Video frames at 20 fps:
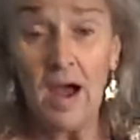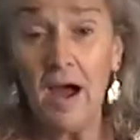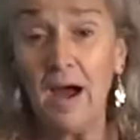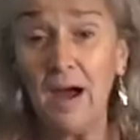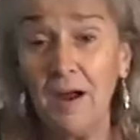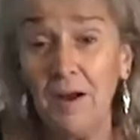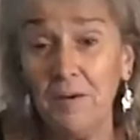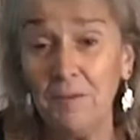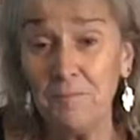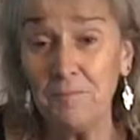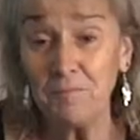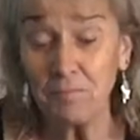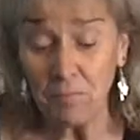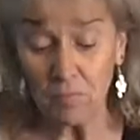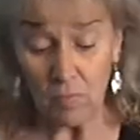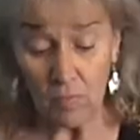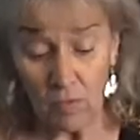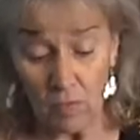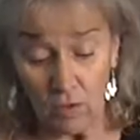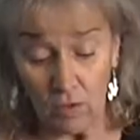Um,
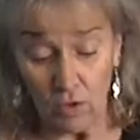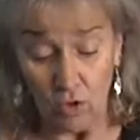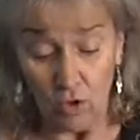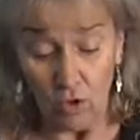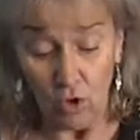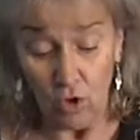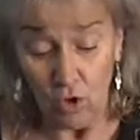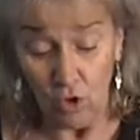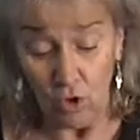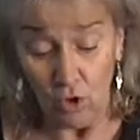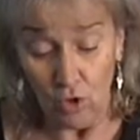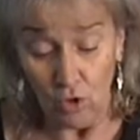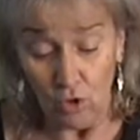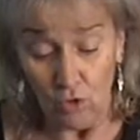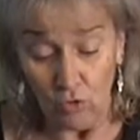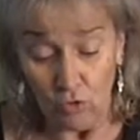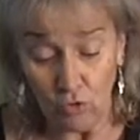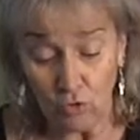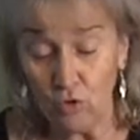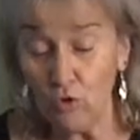
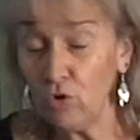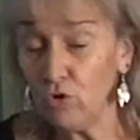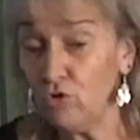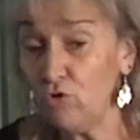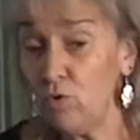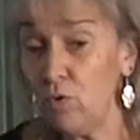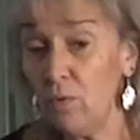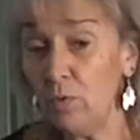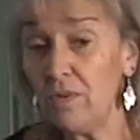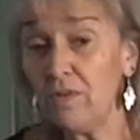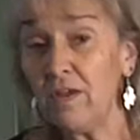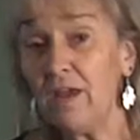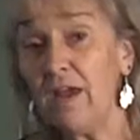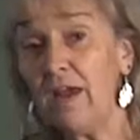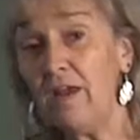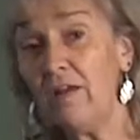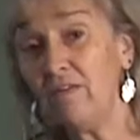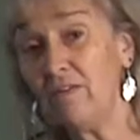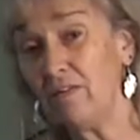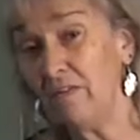so you could do it with
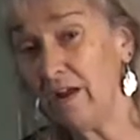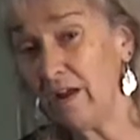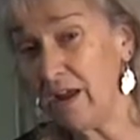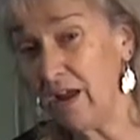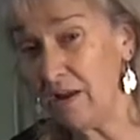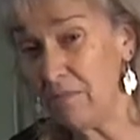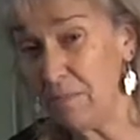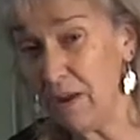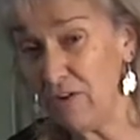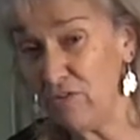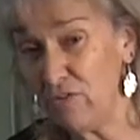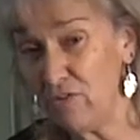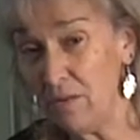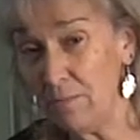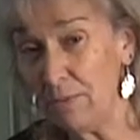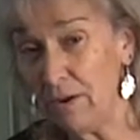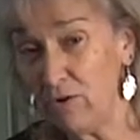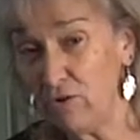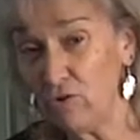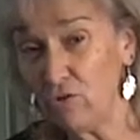cakes, and like I had mentioned,
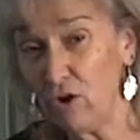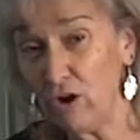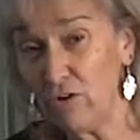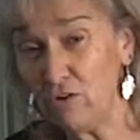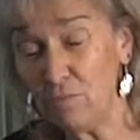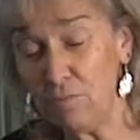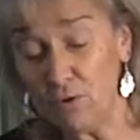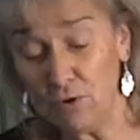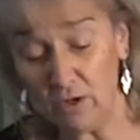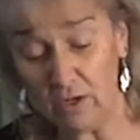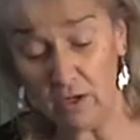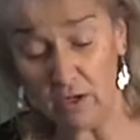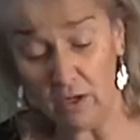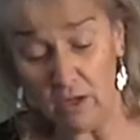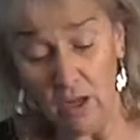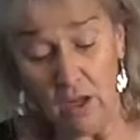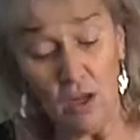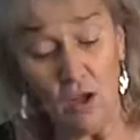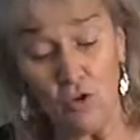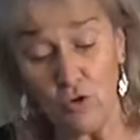the butterscotch
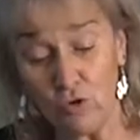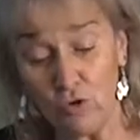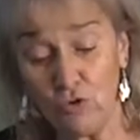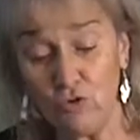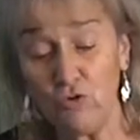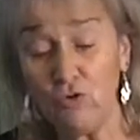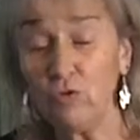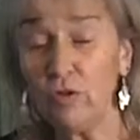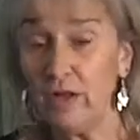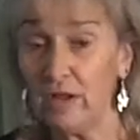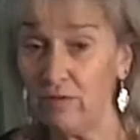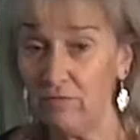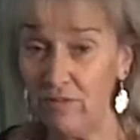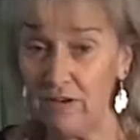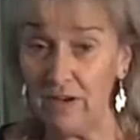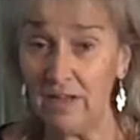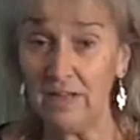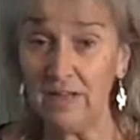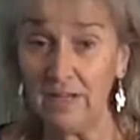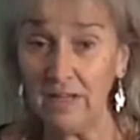pudding, you could do like a
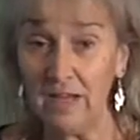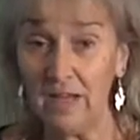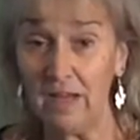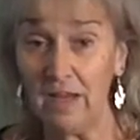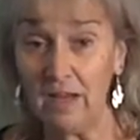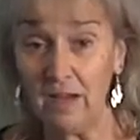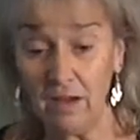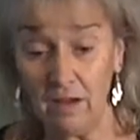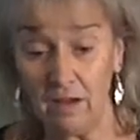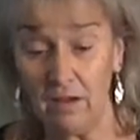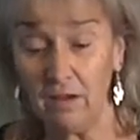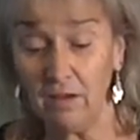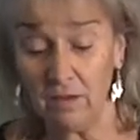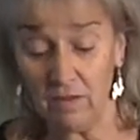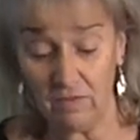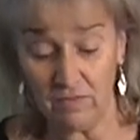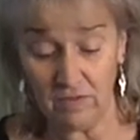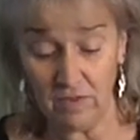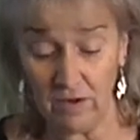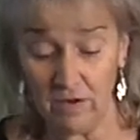vanilla cake
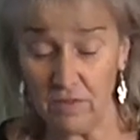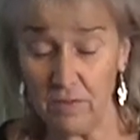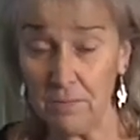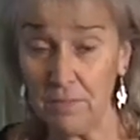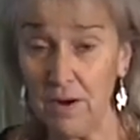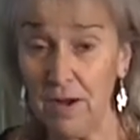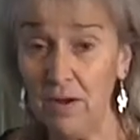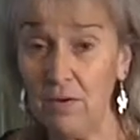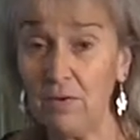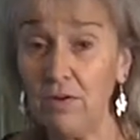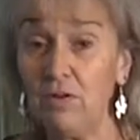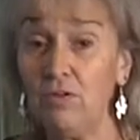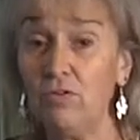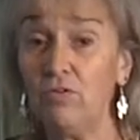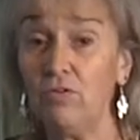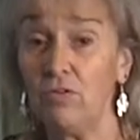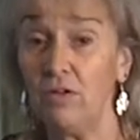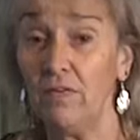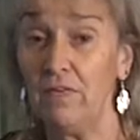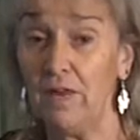instead of the
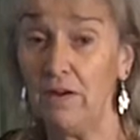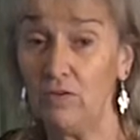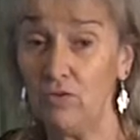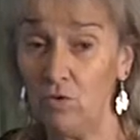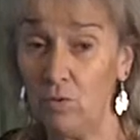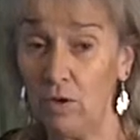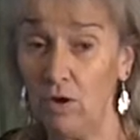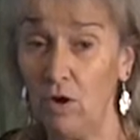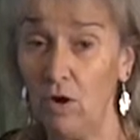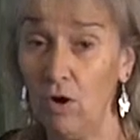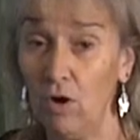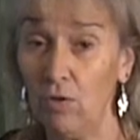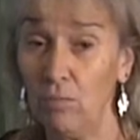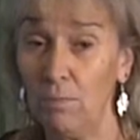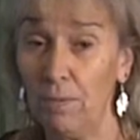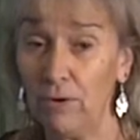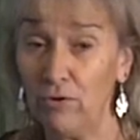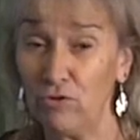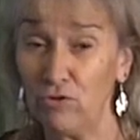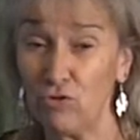brownies and then do it all
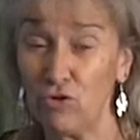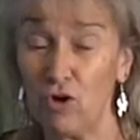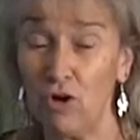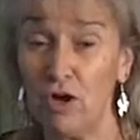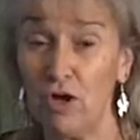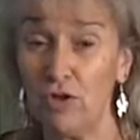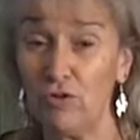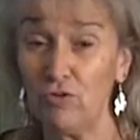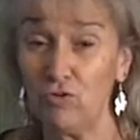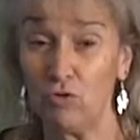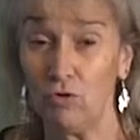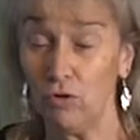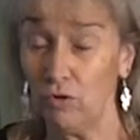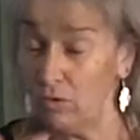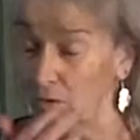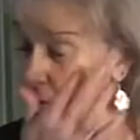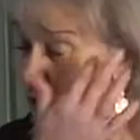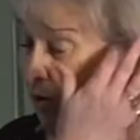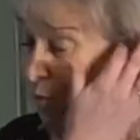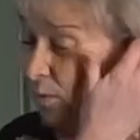butterscotch
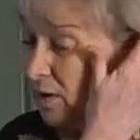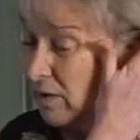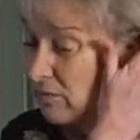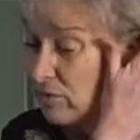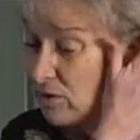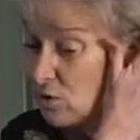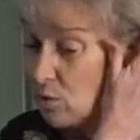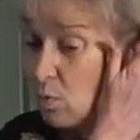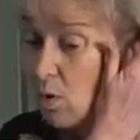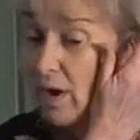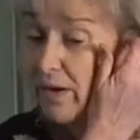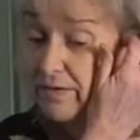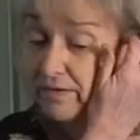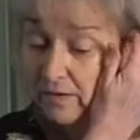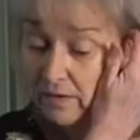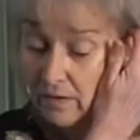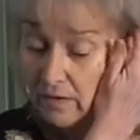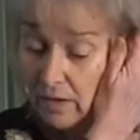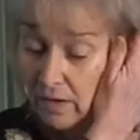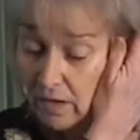or whatever you
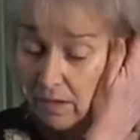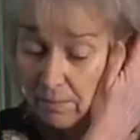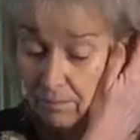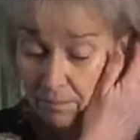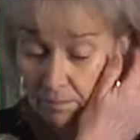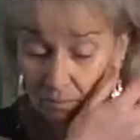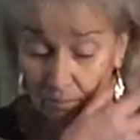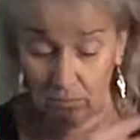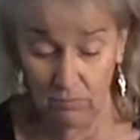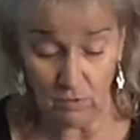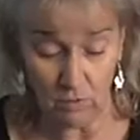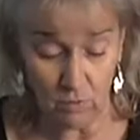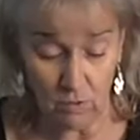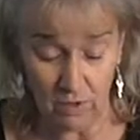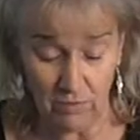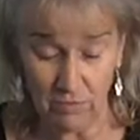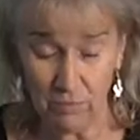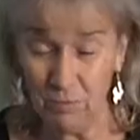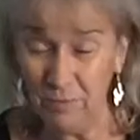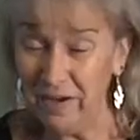wanted. Um, you
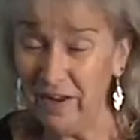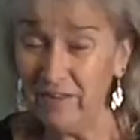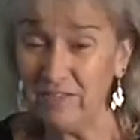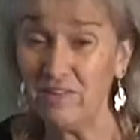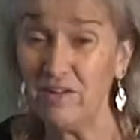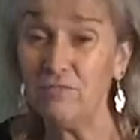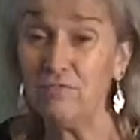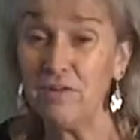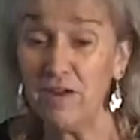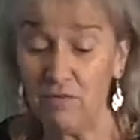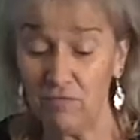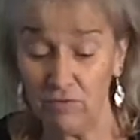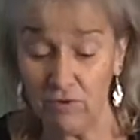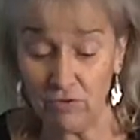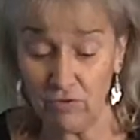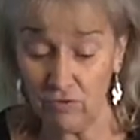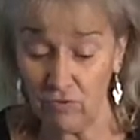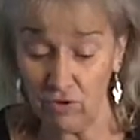everyone has their favorites.